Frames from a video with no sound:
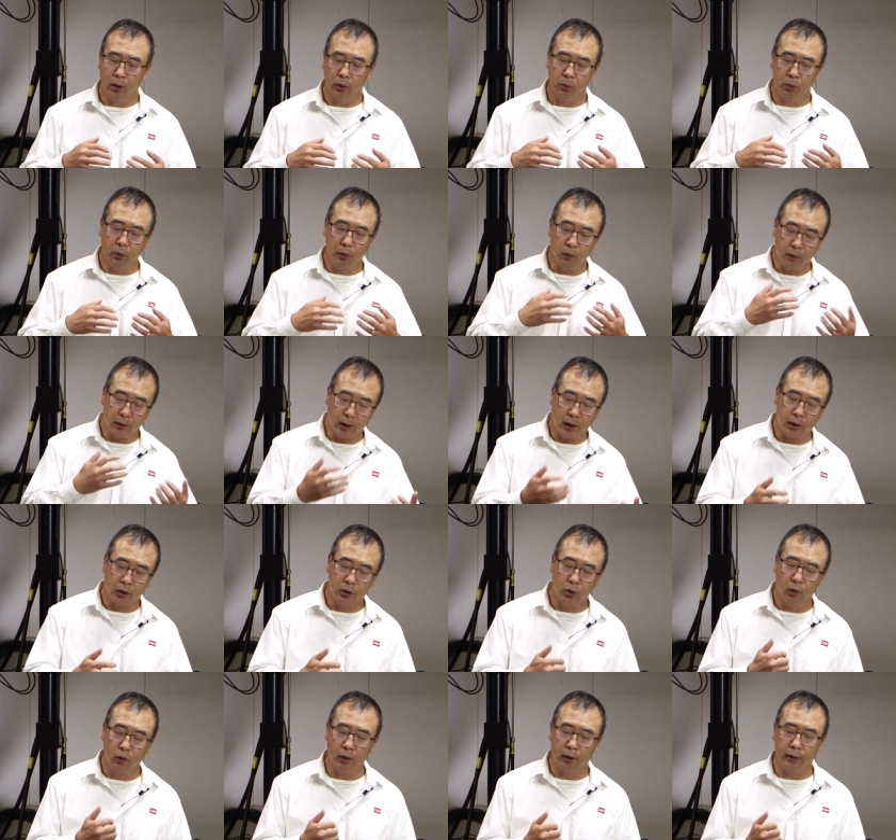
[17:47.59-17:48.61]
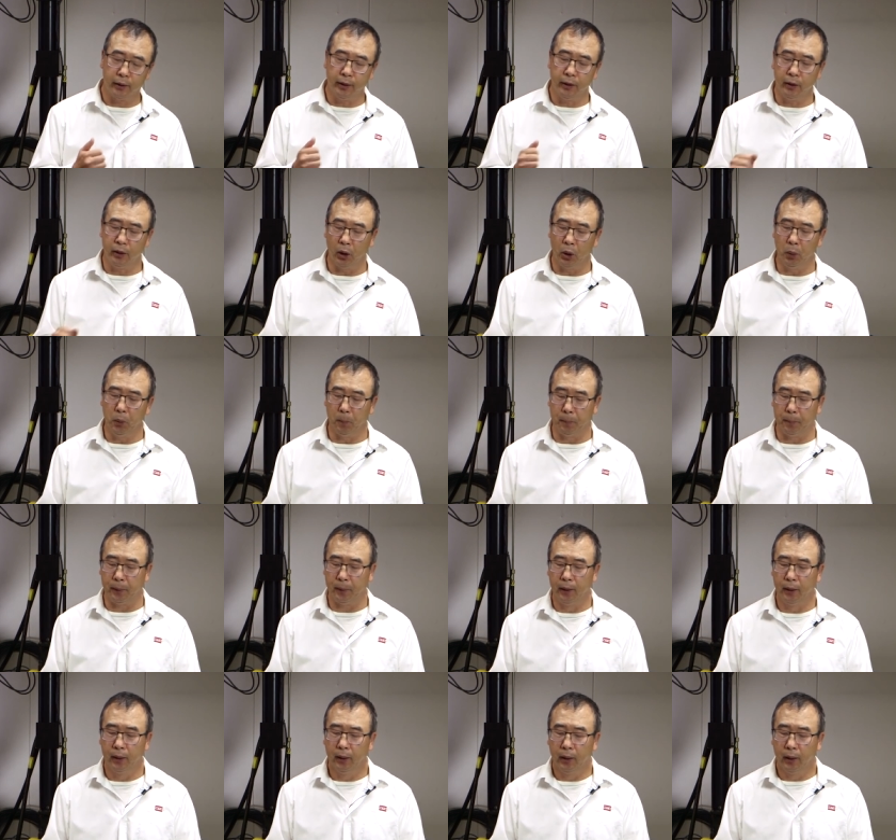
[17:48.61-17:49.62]
real controller in the loop
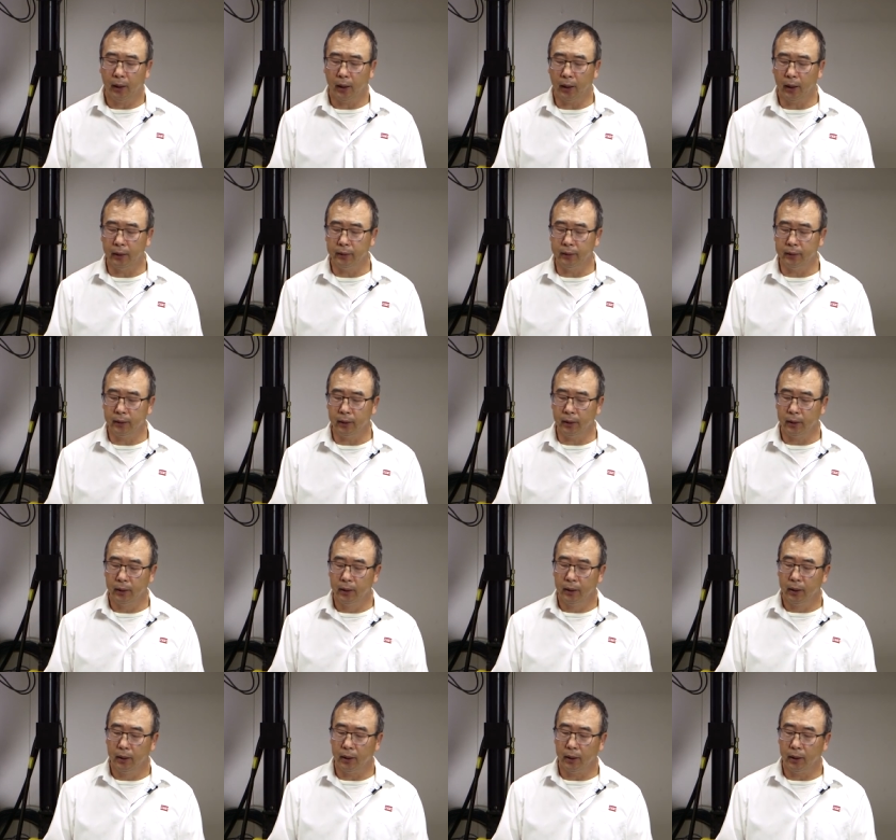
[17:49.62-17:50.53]
and uh,